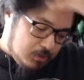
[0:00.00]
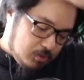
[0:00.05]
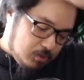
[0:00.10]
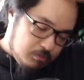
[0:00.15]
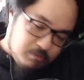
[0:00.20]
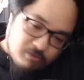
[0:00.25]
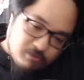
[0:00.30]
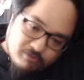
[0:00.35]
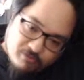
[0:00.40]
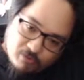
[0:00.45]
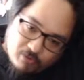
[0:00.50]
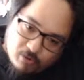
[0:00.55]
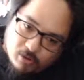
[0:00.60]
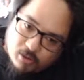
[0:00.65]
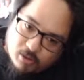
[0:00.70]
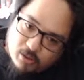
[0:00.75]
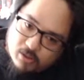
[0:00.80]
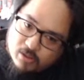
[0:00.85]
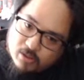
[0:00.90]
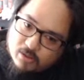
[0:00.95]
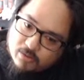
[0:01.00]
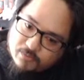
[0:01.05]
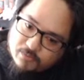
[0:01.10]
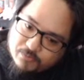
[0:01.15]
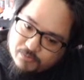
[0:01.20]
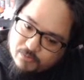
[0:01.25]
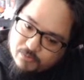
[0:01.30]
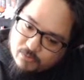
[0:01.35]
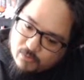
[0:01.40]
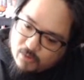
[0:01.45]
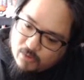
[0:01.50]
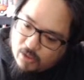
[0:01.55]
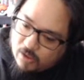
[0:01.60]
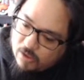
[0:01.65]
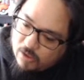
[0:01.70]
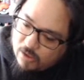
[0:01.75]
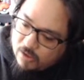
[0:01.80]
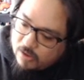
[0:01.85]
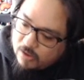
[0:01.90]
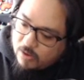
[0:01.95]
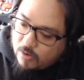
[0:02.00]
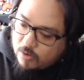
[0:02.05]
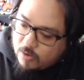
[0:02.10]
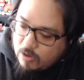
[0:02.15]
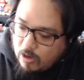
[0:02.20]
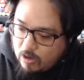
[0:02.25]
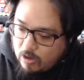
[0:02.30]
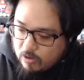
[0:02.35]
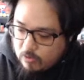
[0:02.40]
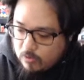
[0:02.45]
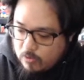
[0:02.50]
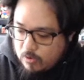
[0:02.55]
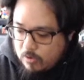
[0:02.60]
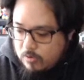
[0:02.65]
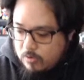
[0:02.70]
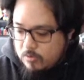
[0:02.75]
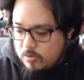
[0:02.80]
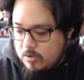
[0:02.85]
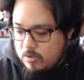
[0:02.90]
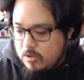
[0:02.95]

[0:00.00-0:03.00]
before Okonkwo